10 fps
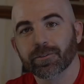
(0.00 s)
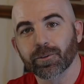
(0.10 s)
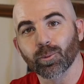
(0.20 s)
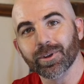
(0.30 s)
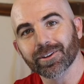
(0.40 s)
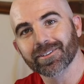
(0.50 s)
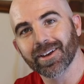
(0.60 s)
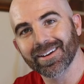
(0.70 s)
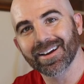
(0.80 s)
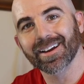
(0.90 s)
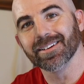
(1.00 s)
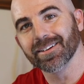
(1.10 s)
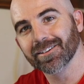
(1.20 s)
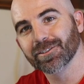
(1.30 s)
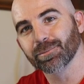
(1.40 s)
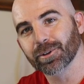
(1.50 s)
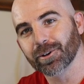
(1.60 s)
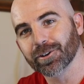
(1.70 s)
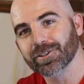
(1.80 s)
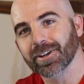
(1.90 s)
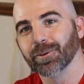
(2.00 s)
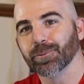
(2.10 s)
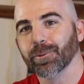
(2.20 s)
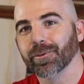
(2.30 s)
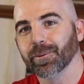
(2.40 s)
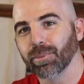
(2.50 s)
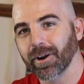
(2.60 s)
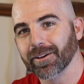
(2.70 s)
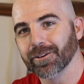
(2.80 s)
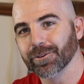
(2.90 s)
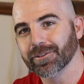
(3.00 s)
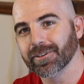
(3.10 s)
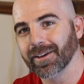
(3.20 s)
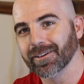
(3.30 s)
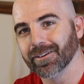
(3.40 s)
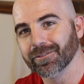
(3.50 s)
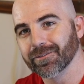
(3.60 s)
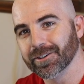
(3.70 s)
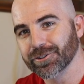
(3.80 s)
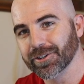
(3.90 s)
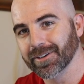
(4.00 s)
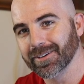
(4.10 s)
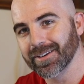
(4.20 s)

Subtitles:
For the wheel set, I did splurge and went with a brand new set of Vision